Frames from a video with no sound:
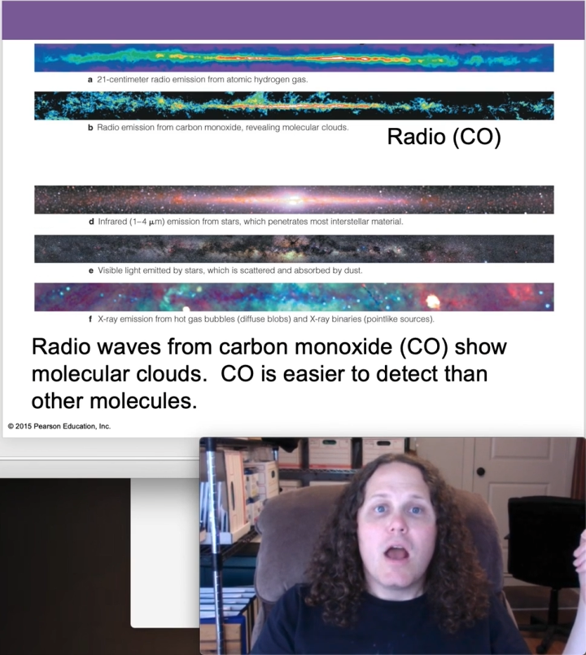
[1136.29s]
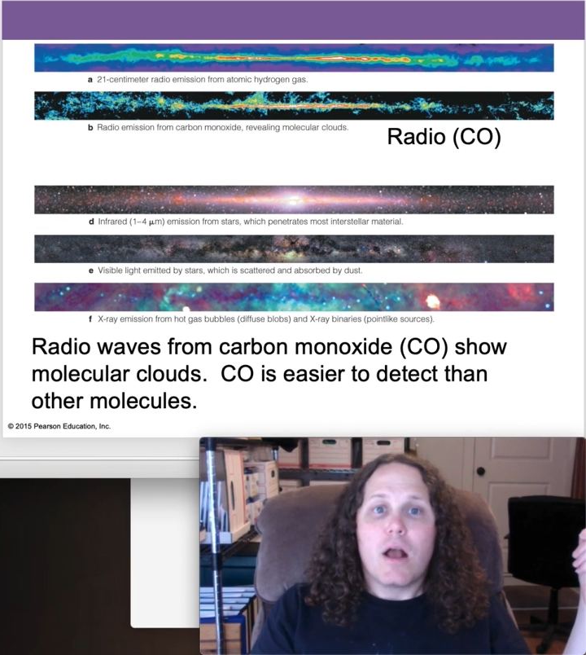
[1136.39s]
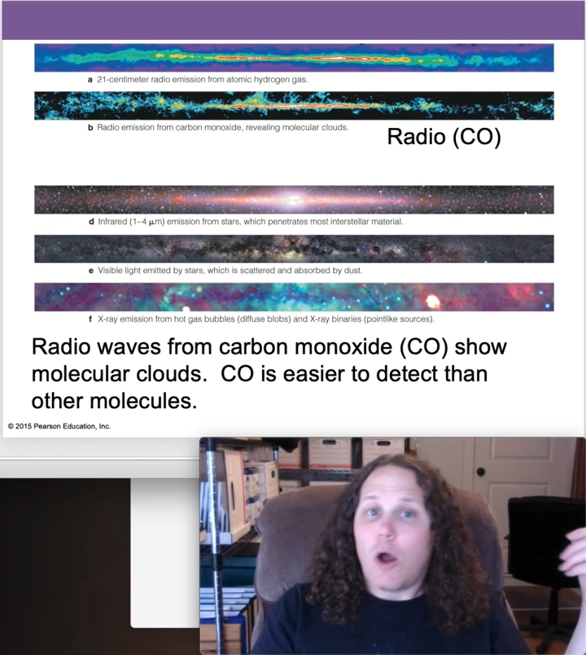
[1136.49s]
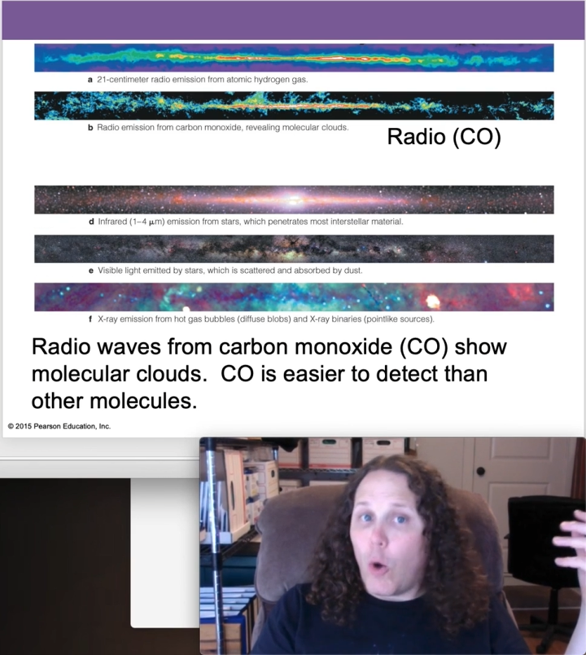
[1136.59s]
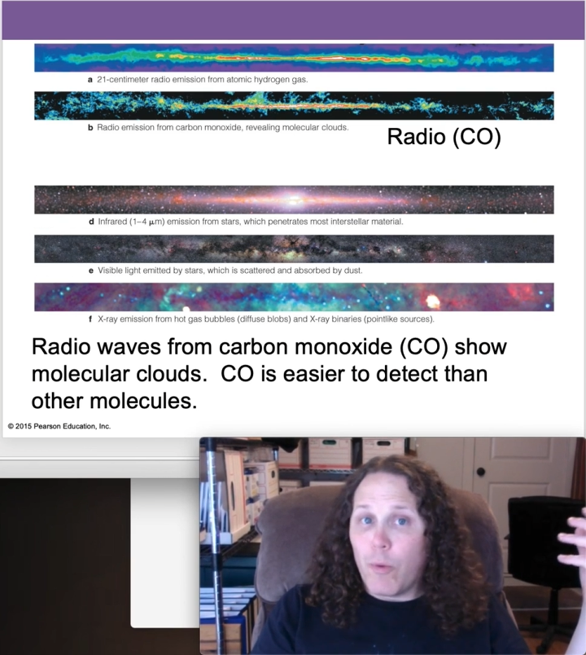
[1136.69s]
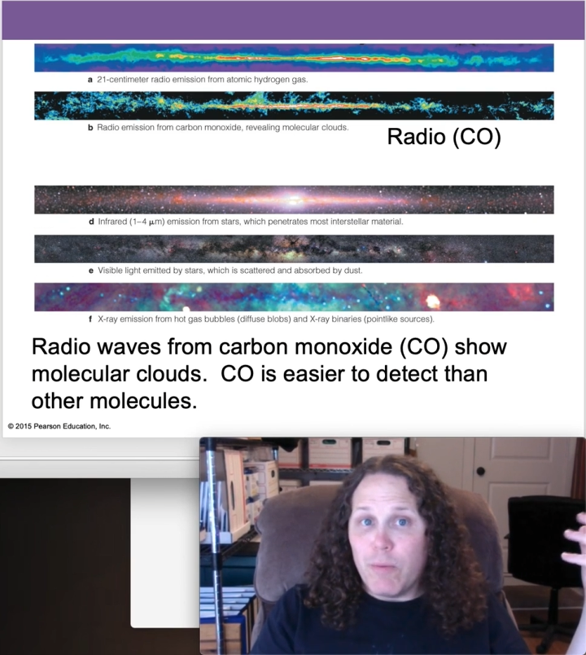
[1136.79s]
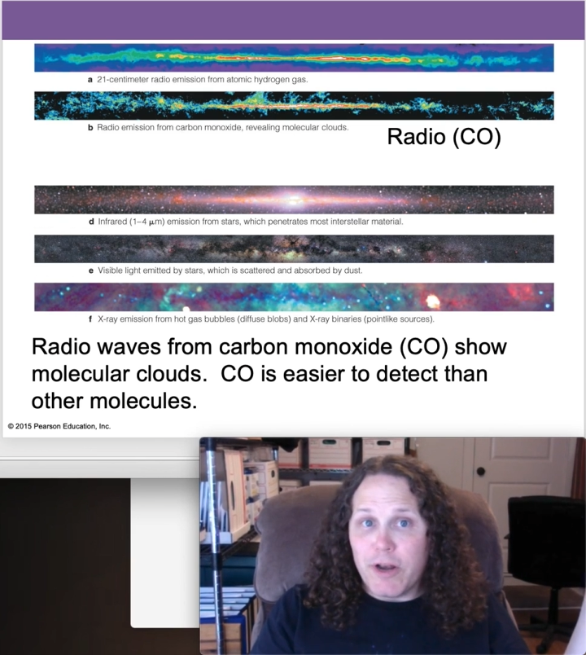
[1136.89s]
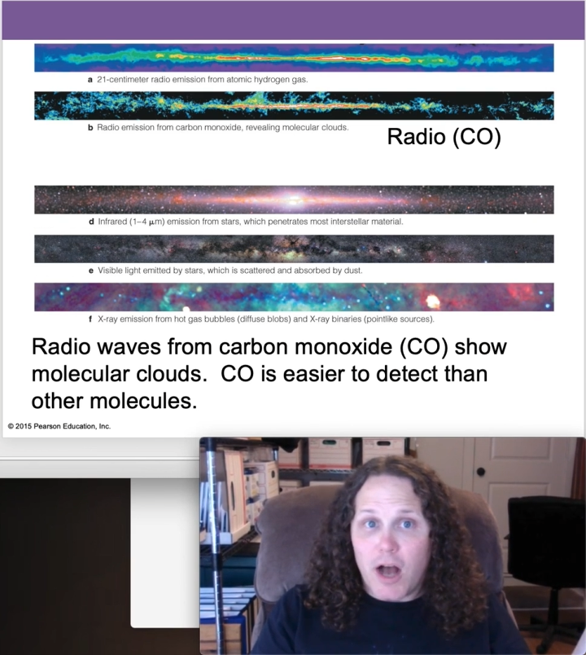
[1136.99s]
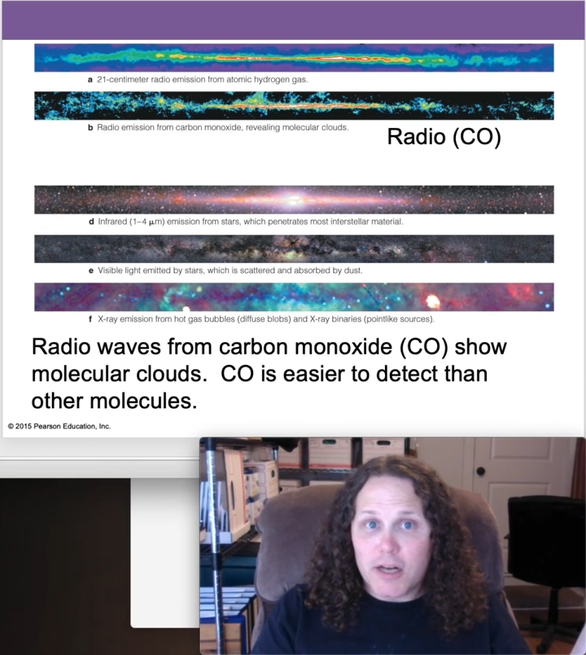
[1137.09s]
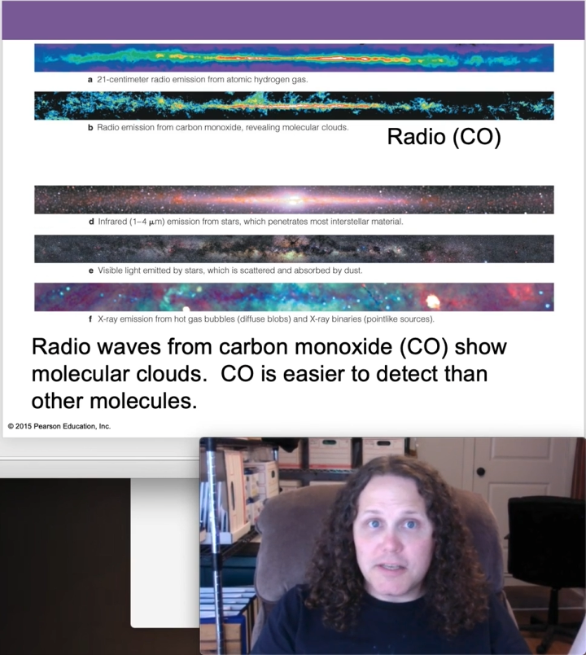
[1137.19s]
Carbon
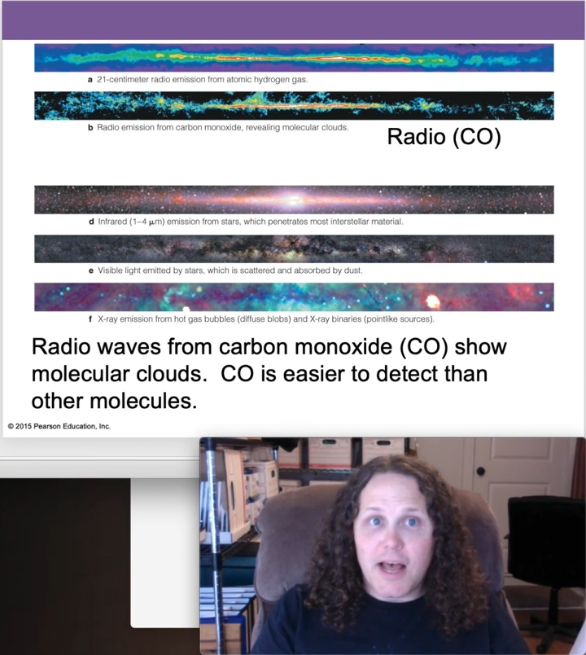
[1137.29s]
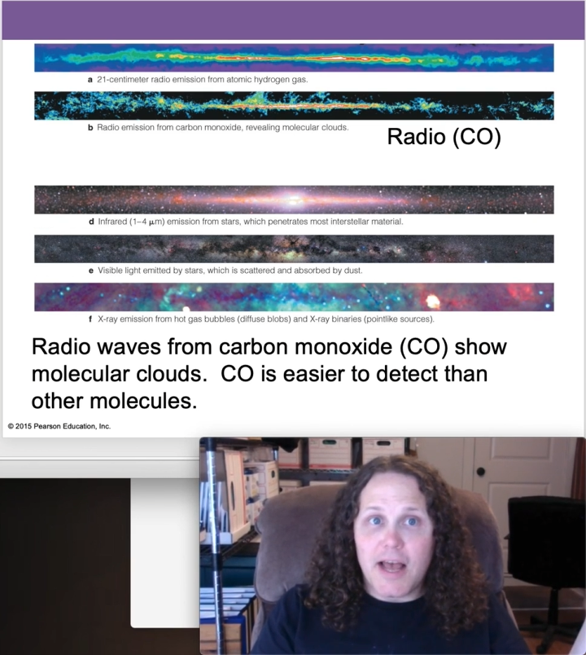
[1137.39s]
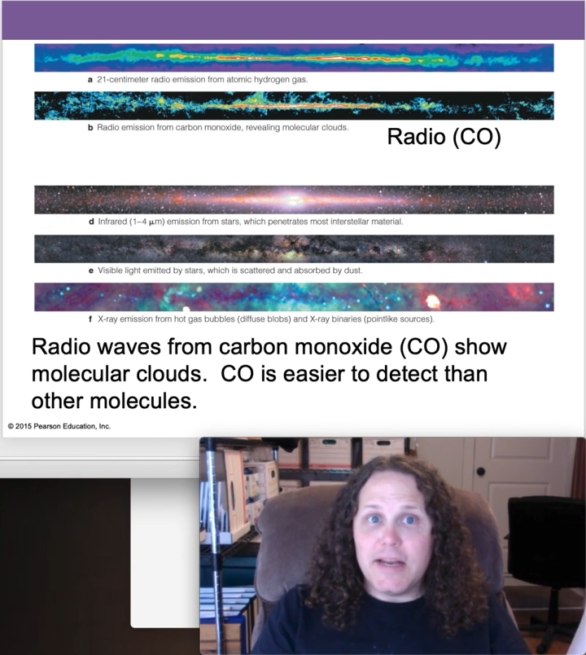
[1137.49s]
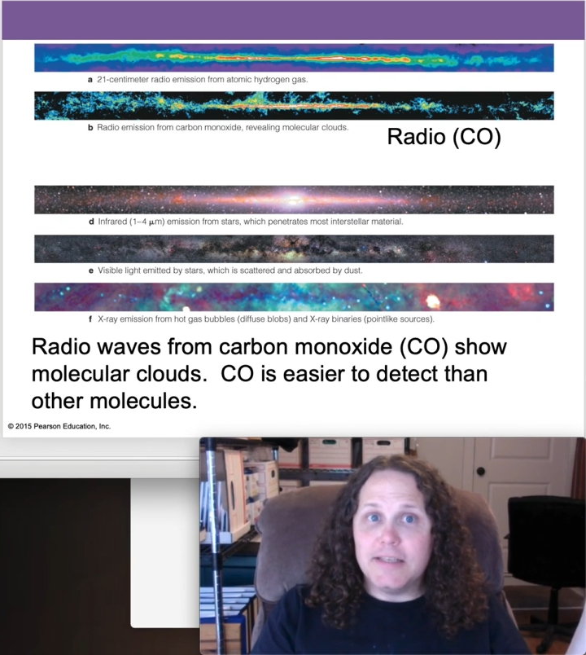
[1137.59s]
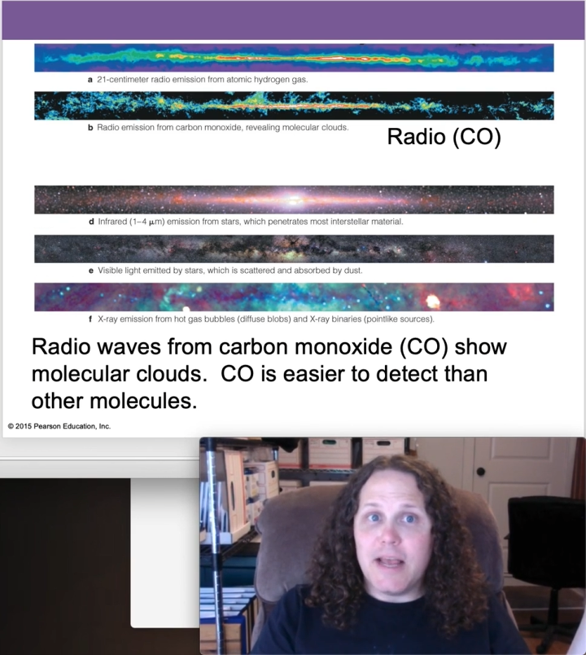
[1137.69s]
monoxide is